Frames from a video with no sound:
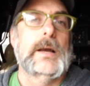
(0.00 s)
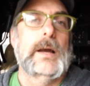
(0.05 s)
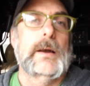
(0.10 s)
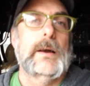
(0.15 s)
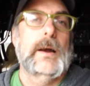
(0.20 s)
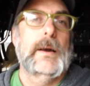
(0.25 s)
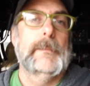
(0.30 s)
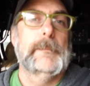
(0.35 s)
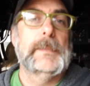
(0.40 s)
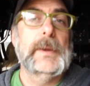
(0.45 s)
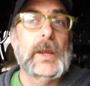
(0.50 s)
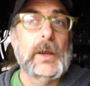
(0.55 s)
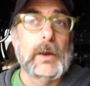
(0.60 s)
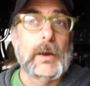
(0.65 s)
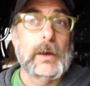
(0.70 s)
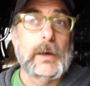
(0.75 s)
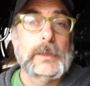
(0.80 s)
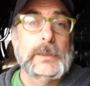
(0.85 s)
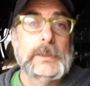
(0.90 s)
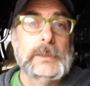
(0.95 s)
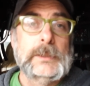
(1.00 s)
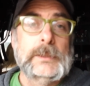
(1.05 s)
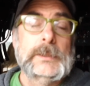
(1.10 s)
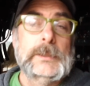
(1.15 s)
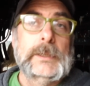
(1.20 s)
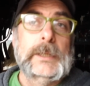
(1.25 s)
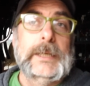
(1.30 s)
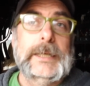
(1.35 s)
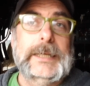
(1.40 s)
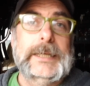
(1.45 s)
uh, beer
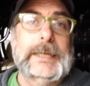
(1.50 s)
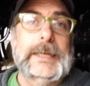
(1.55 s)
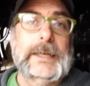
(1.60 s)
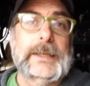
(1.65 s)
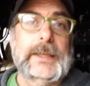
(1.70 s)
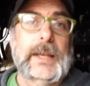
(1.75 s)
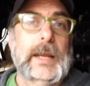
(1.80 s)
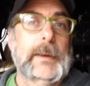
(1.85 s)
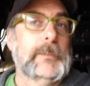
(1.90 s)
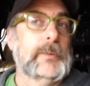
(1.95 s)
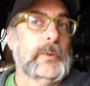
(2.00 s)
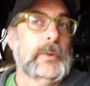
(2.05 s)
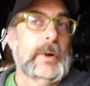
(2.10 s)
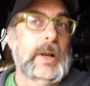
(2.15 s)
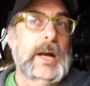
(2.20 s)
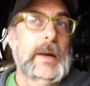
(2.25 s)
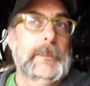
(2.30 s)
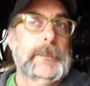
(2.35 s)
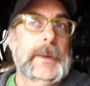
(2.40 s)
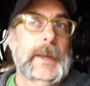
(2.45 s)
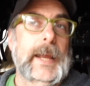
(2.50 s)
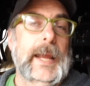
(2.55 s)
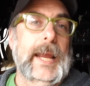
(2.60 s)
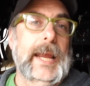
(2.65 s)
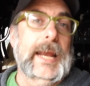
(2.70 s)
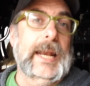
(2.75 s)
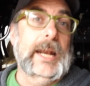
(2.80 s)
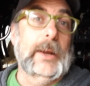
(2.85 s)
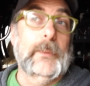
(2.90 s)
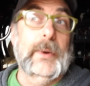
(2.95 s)
uh, that I brewed up,
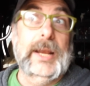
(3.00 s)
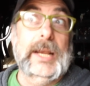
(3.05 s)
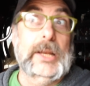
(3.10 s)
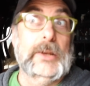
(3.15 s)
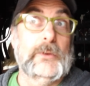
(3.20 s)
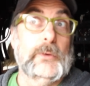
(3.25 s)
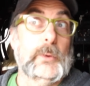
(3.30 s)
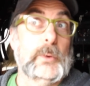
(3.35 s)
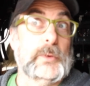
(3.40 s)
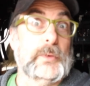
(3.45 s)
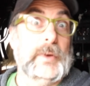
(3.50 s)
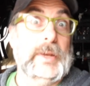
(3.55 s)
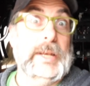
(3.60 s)
and I waited two or three